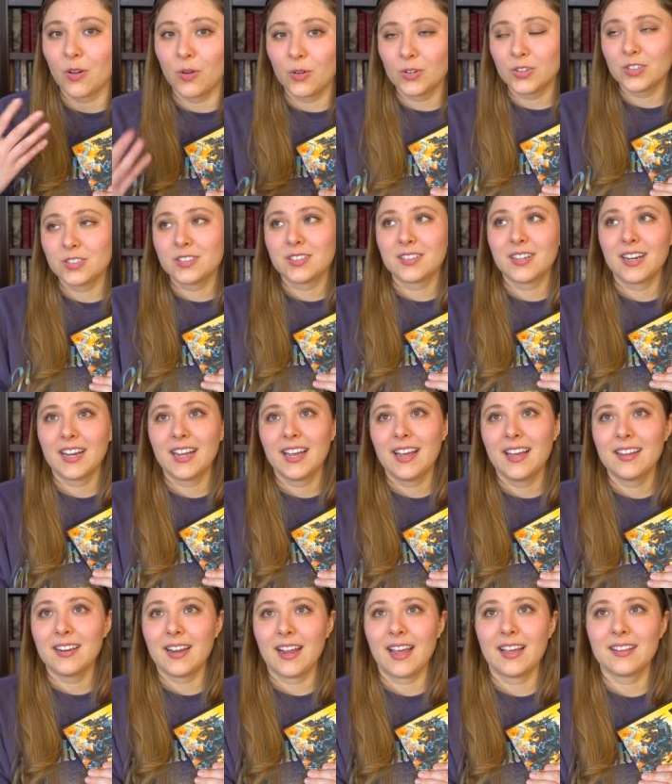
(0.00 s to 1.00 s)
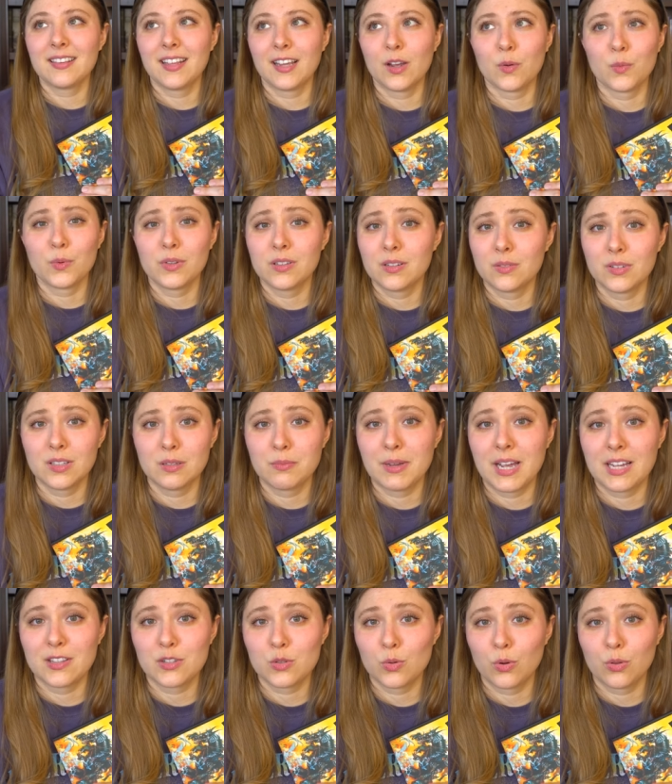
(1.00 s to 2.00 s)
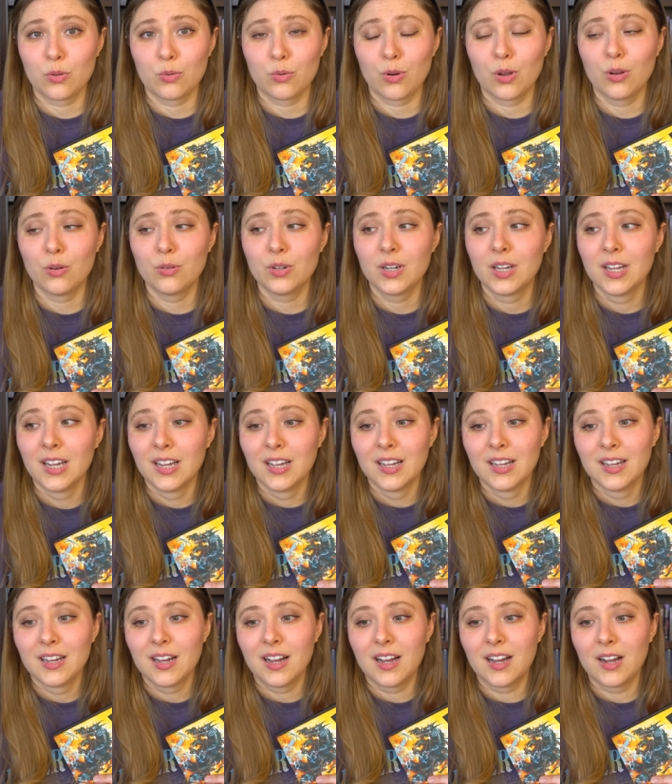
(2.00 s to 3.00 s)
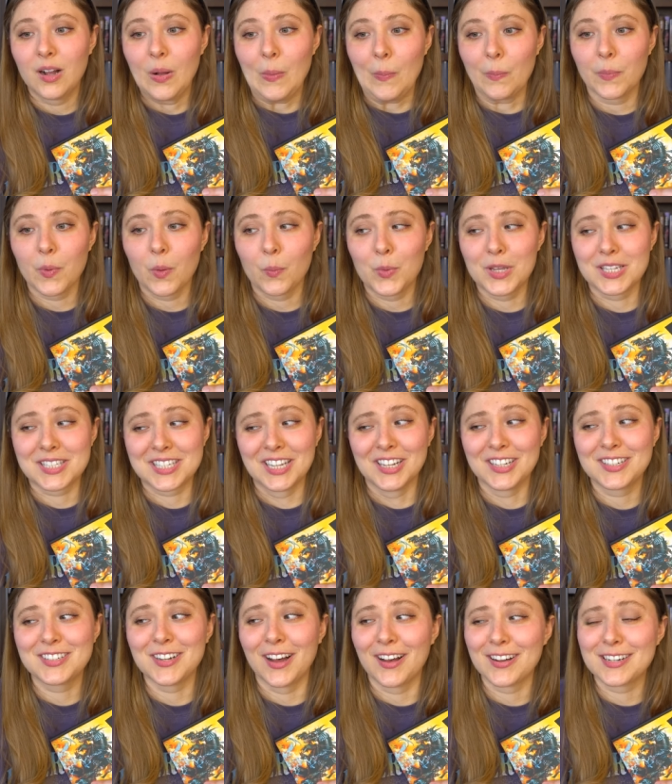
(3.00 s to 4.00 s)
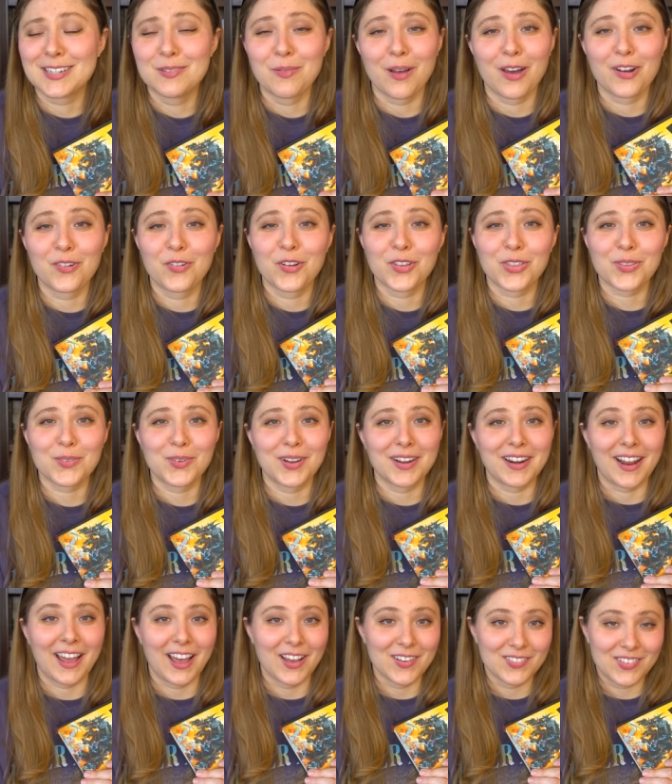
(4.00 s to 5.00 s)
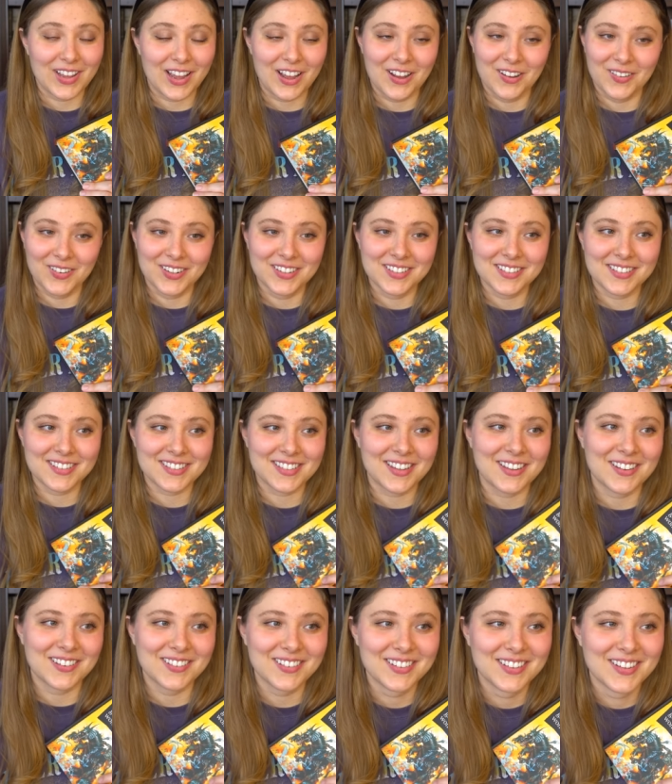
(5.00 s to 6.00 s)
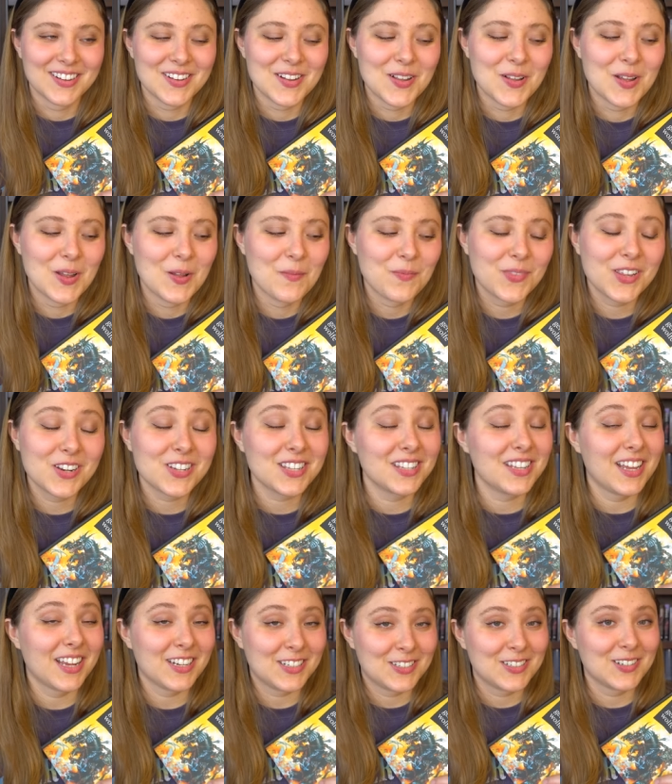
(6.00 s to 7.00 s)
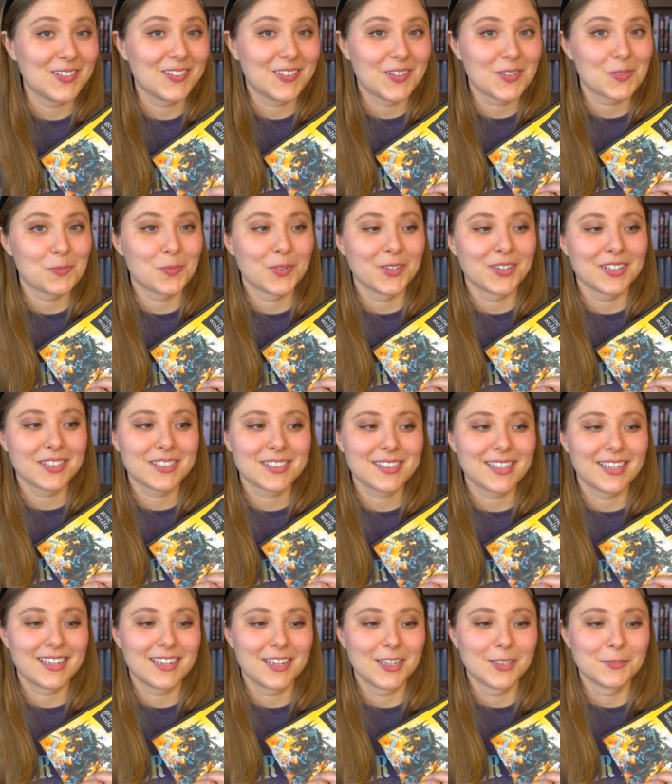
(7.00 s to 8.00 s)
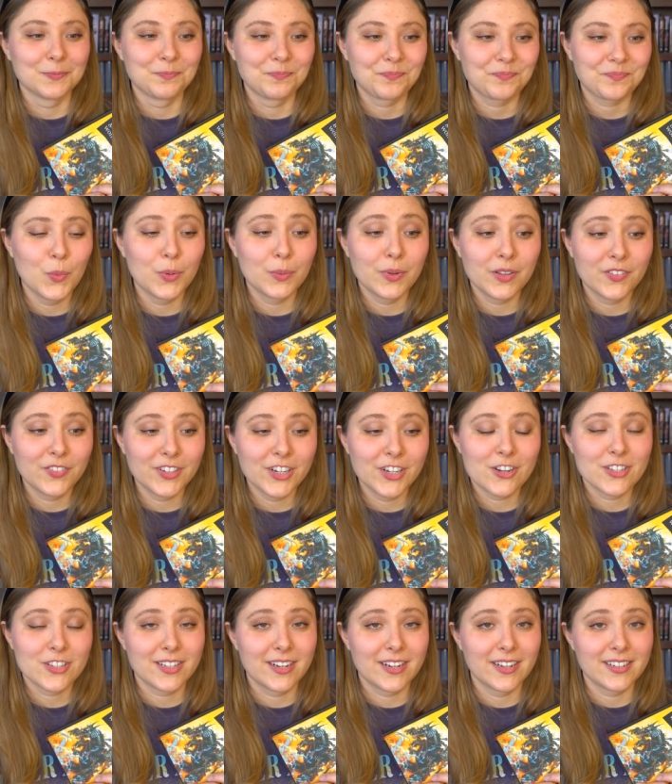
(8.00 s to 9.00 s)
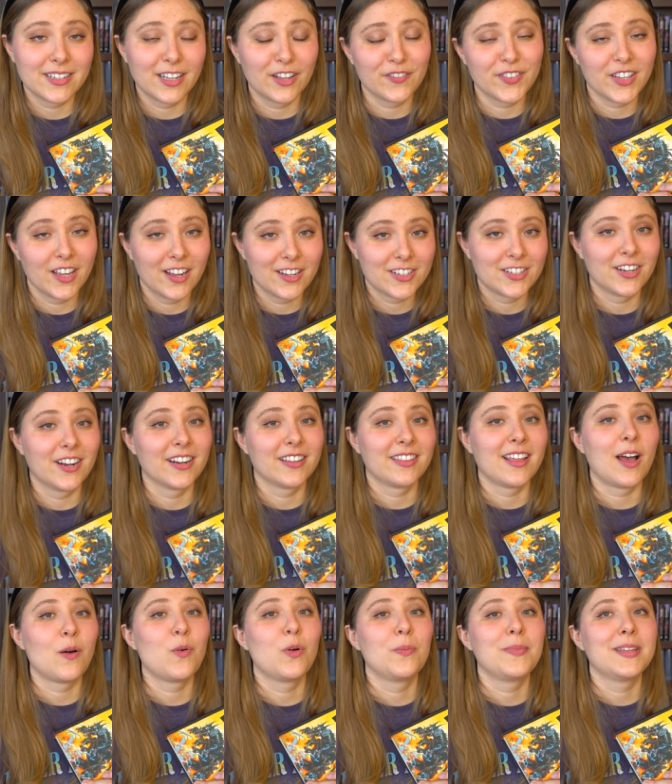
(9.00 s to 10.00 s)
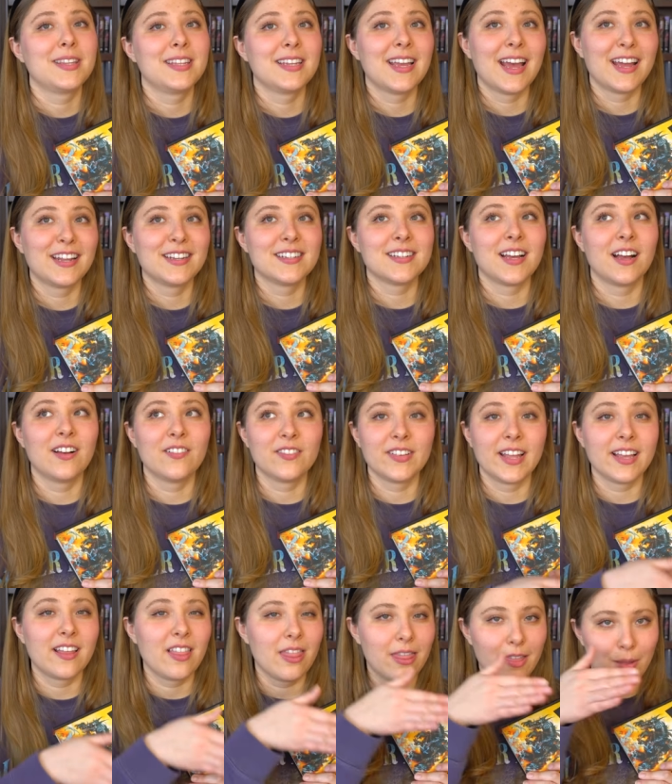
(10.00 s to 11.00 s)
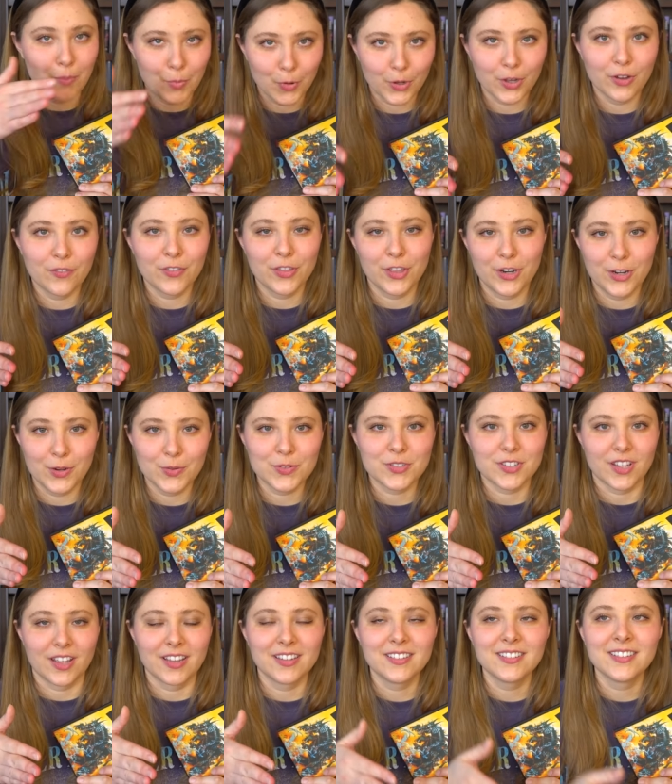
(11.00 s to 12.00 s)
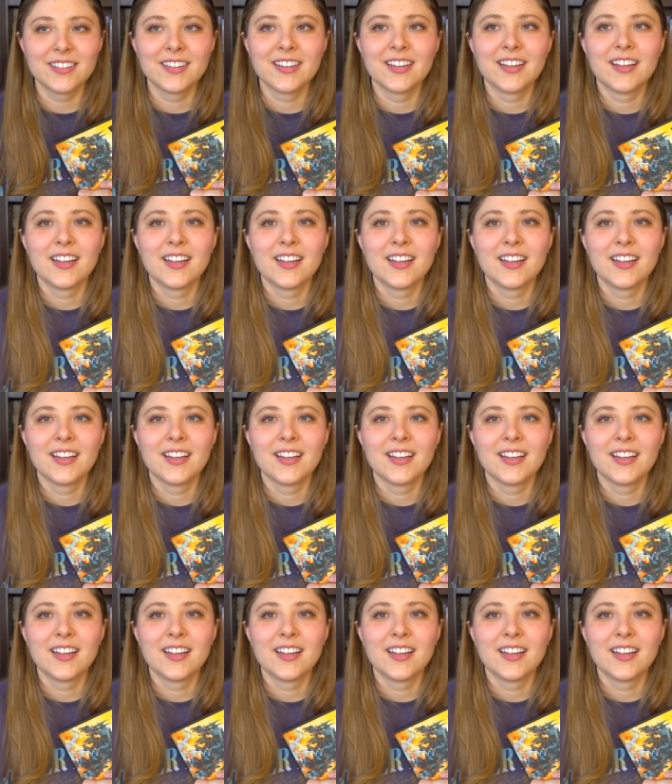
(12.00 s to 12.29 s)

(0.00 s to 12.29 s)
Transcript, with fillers: cold that I had like a really, really bad sore throat, but we still talked about it for 3.5 hours, so there's a lot to these books. And when we finish Citadel of the Autarch, that will be the end of like the Book of the New Sun,